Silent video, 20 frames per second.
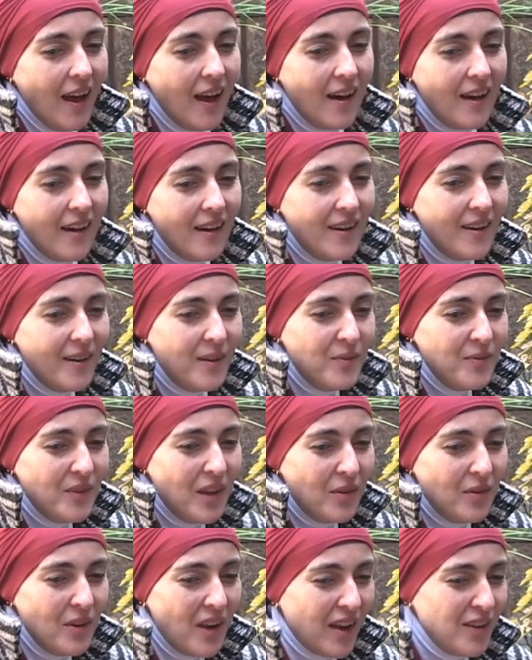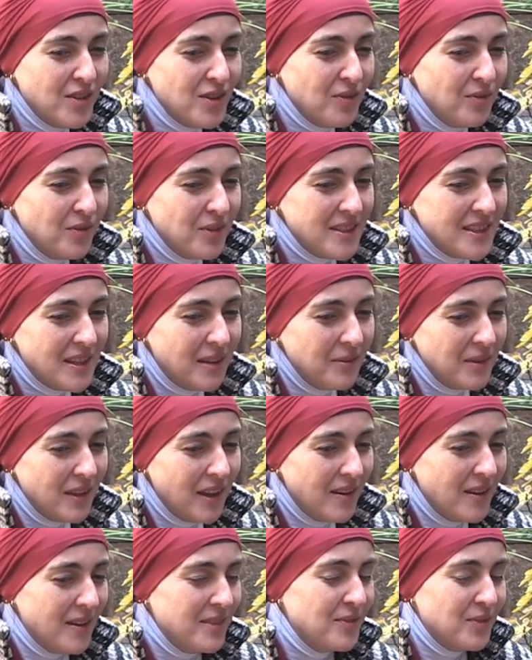Um, their reaction was
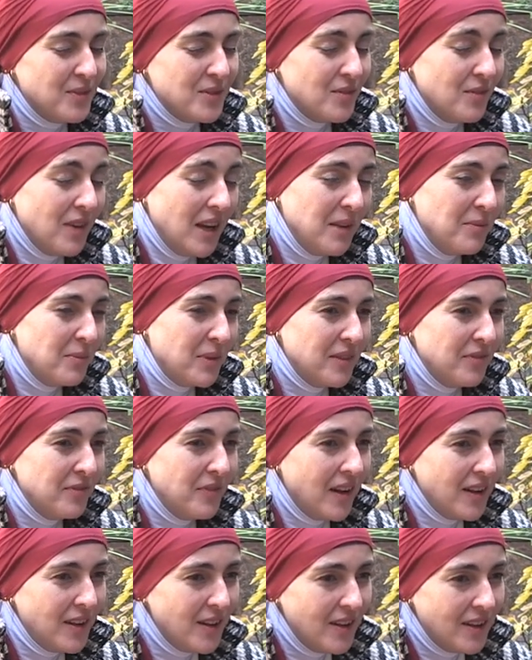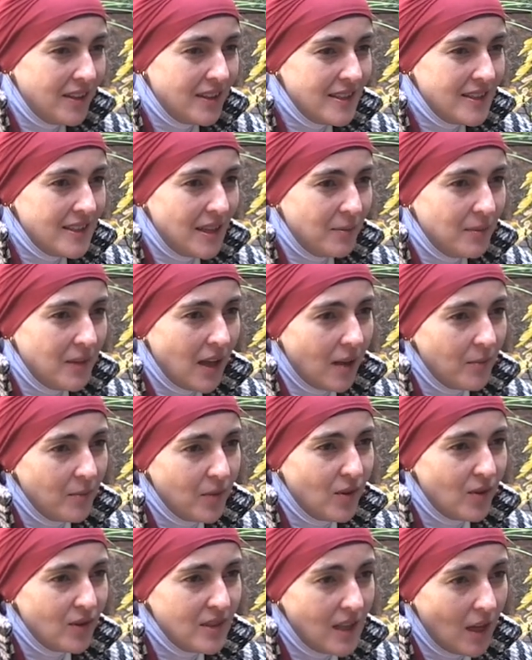sometimes, it was great, but funny at the same time,
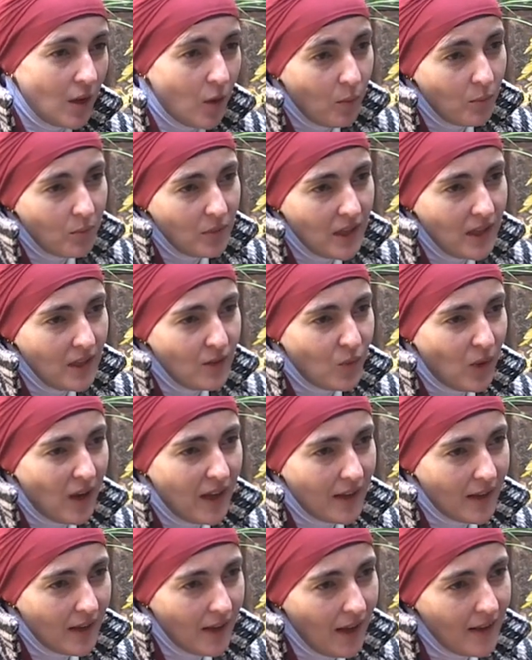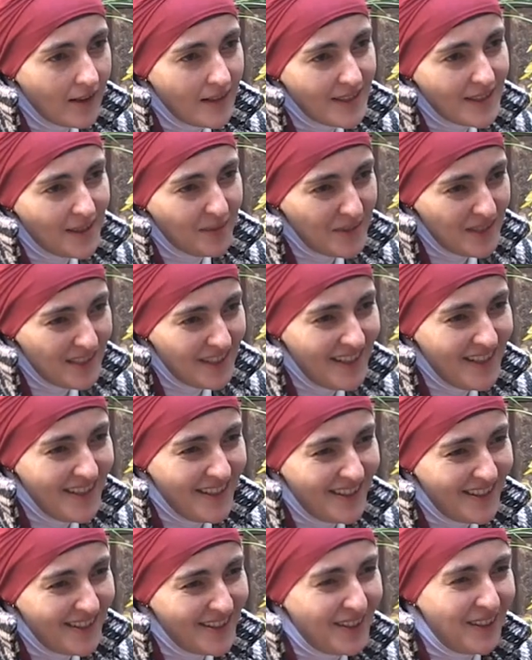because they complained why I cut some
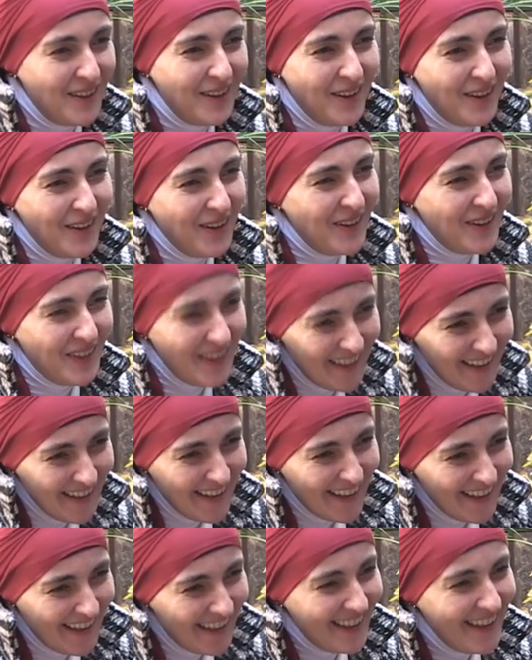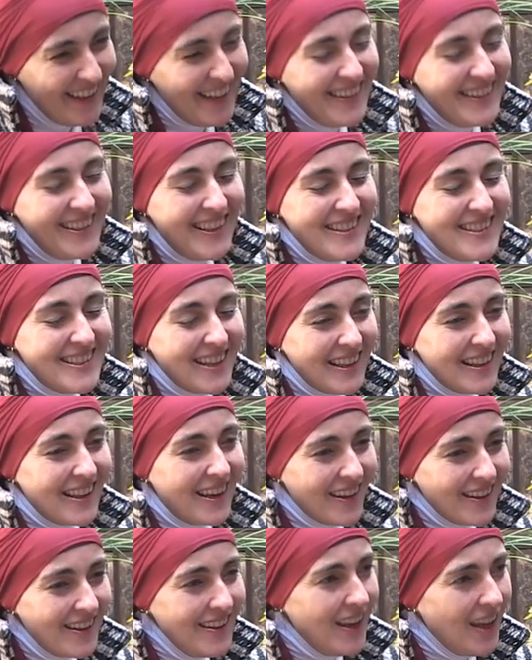scenes, you know. Yeah. They said
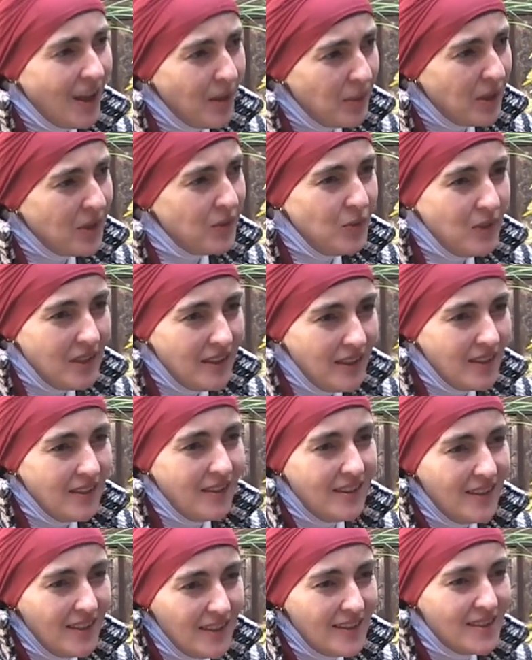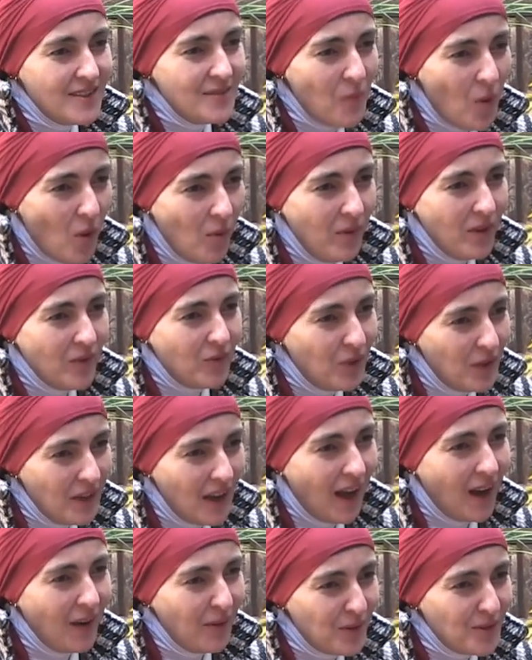like, yeah, but we did this moment when
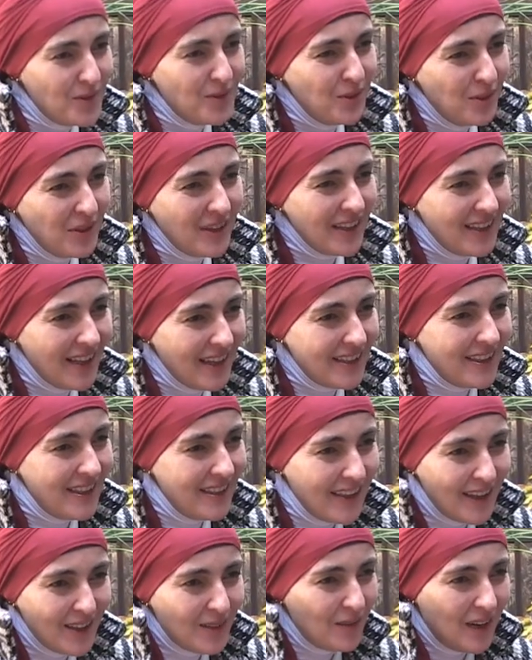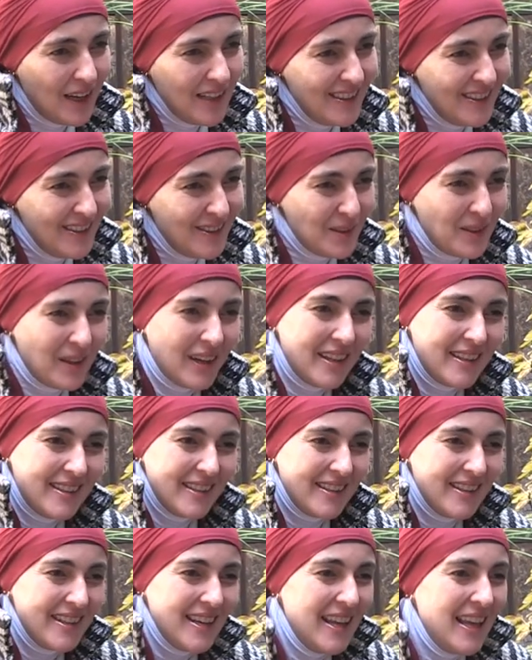I was doing that and that, why did you cut it?